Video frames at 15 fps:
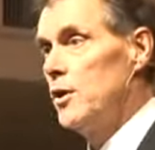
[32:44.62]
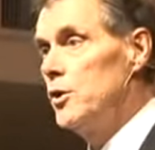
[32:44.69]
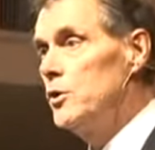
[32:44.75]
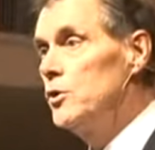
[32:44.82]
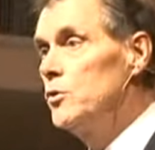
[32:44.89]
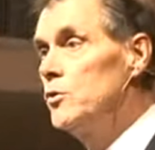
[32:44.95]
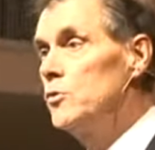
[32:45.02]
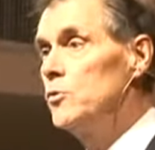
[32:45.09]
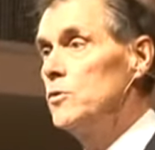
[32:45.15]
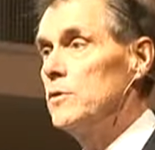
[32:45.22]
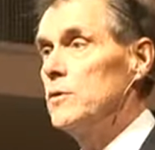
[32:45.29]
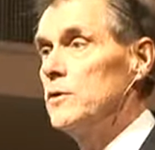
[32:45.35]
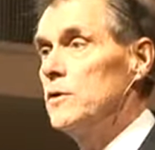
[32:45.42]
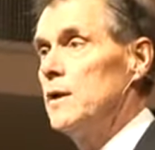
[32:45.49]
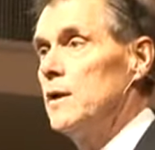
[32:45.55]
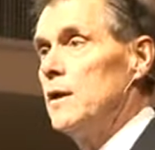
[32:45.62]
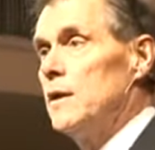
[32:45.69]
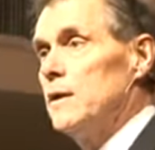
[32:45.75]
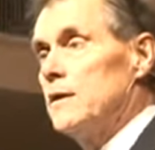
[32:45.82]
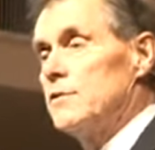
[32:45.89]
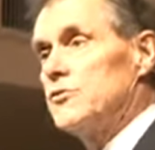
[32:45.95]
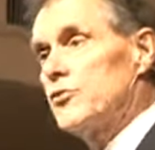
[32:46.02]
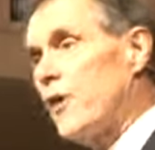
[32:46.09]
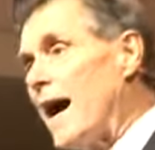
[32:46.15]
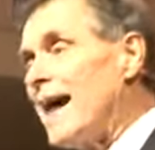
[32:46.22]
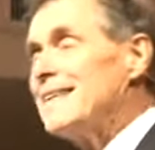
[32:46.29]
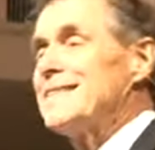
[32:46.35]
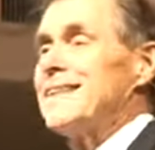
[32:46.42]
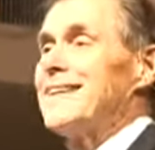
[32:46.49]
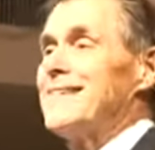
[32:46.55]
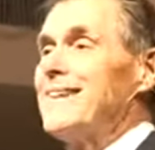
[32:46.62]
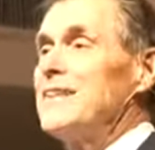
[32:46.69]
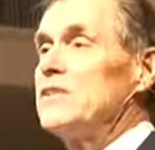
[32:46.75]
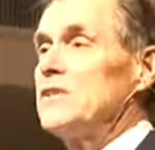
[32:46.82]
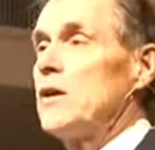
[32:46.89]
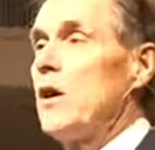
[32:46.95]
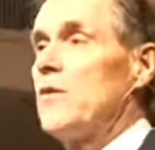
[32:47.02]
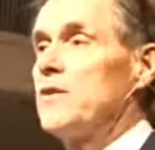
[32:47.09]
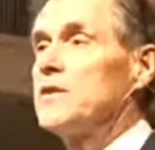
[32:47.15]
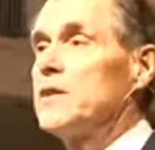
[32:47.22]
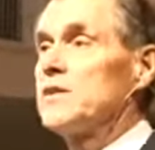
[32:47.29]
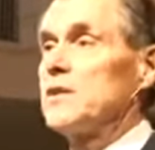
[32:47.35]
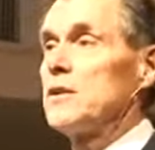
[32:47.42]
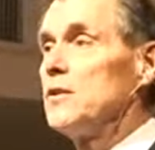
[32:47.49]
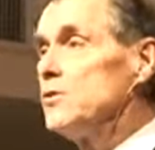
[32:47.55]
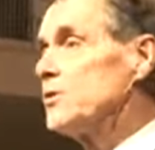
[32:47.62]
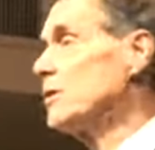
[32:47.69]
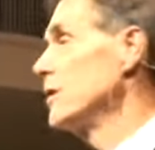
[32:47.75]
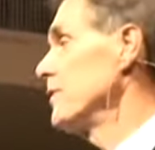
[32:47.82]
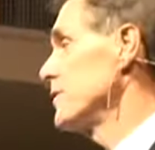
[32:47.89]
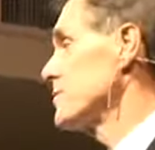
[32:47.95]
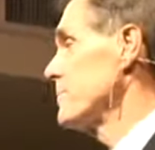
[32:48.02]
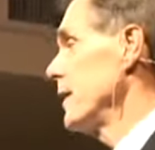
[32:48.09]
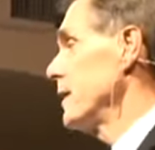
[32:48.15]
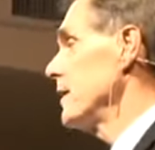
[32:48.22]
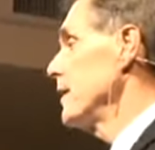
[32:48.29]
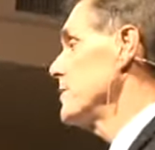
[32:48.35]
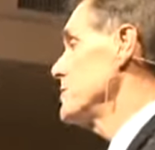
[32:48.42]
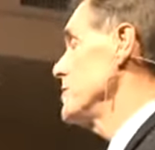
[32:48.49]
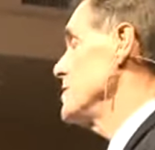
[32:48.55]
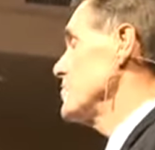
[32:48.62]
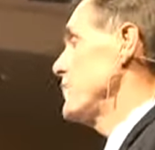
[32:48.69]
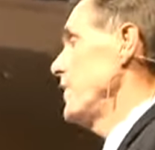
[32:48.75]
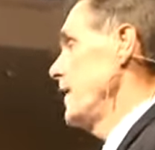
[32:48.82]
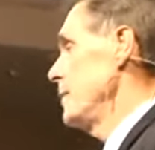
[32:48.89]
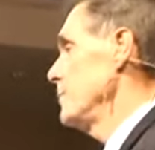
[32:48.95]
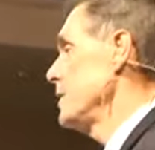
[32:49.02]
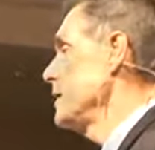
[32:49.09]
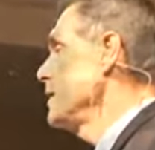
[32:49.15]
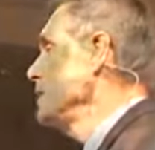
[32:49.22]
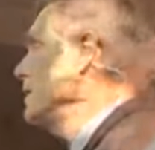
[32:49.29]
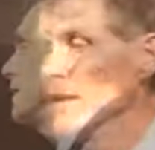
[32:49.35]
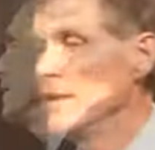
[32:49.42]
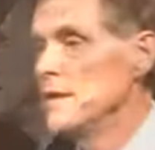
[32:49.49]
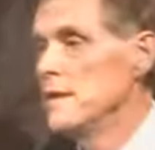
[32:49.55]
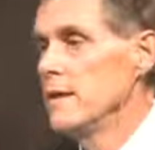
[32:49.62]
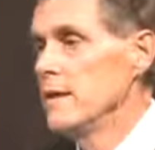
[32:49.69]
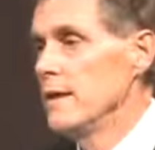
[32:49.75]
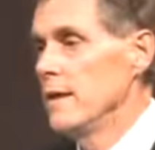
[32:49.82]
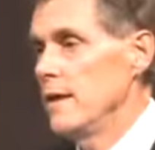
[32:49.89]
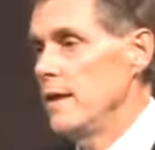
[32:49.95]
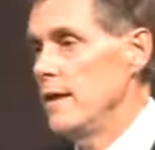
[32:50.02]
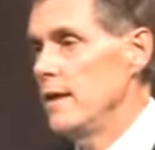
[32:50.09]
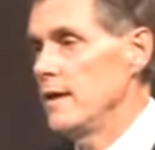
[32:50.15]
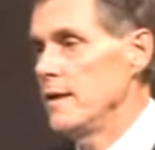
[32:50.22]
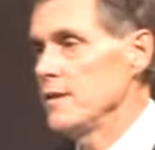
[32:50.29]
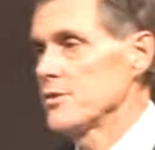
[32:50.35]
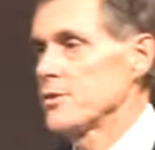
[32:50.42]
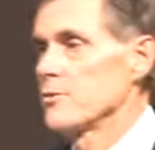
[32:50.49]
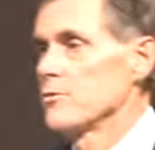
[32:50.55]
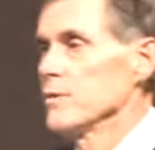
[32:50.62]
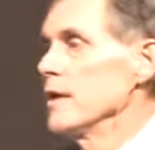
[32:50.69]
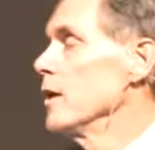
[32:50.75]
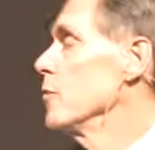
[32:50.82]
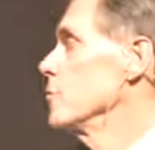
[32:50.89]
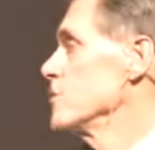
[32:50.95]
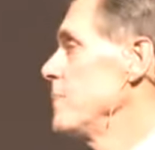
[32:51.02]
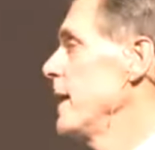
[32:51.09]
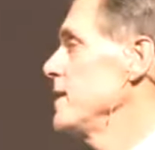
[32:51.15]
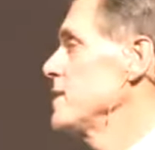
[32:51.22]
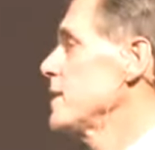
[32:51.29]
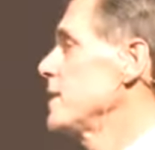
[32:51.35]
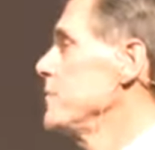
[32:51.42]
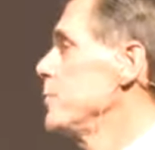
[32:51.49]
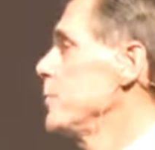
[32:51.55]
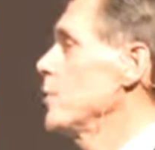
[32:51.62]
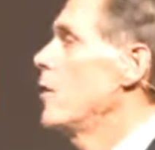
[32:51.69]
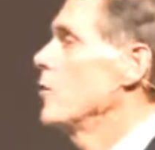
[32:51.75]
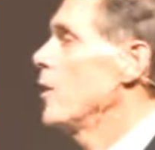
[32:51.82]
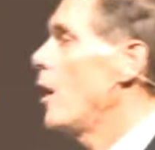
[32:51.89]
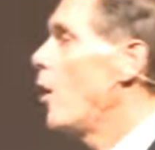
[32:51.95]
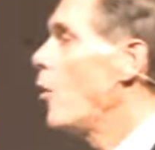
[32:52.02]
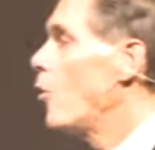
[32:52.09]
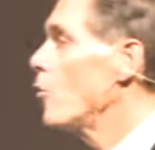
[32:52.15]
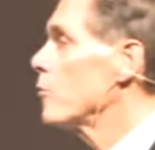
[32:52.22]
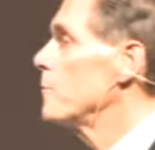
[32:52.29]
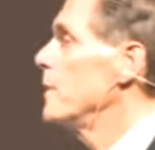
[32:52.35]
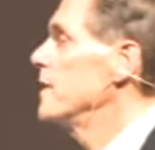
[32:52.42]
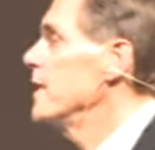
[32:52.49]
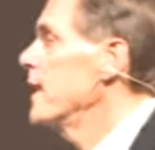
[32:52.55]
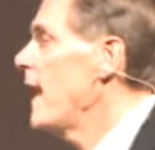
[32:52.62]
who tragically saw the dissolution of his marriage and his family, and his career was basically put on hold. But